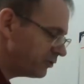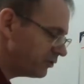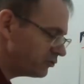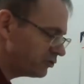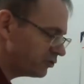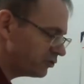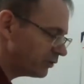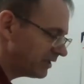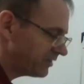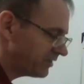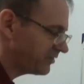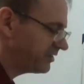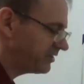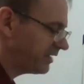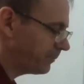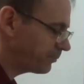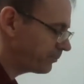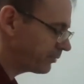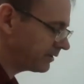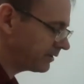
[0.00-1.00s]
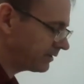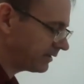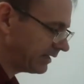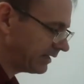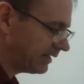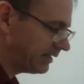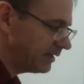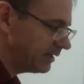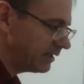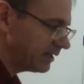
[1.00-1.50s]
do it
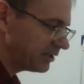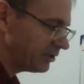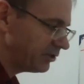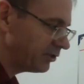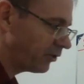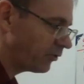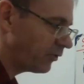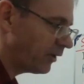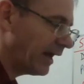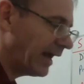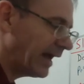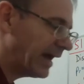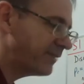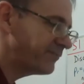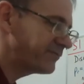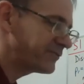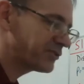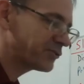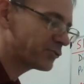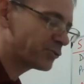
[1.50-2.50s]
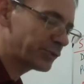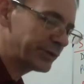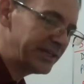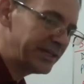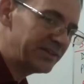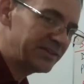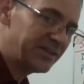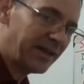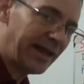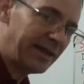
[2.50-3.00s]
separately, you don't have to
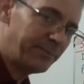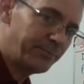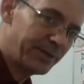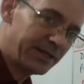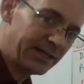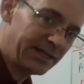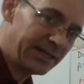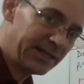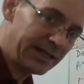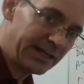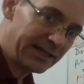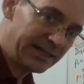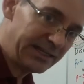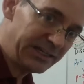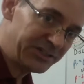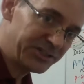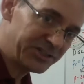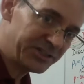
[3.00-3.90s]
retype it in each